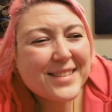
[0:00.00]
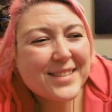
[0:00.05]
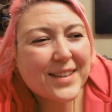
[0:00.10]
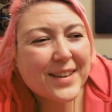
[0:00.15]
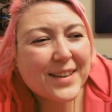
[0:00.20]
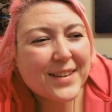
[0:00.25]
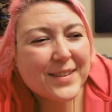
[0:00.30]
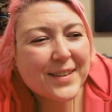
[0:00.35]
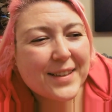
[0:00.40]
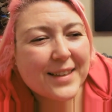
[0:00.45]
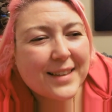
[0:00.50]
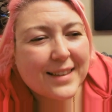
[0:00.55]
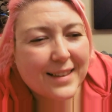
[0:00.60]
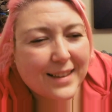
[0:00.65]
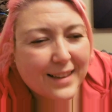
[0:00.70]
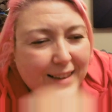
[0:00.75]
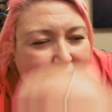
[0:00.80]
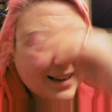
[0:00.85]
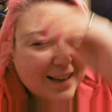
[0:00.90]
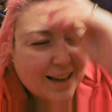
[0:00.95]
so,
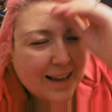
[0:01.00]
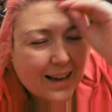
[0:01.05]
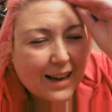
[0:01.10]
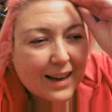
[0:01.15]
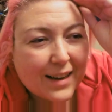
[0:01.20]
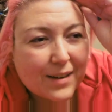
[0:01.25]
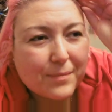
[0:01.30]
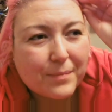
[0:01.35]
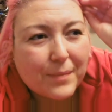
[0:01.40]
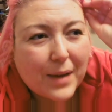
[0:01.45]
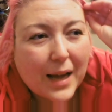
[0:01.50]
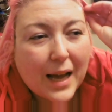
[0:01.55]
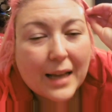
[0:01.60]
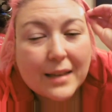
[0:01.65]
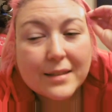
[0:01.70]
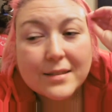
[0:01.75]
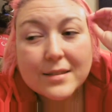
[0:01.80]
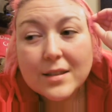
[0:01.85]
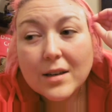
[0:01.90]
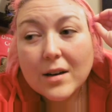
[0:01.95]
um,
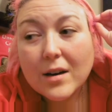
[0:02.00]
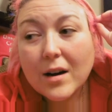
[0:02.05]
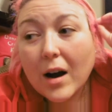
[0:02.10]
and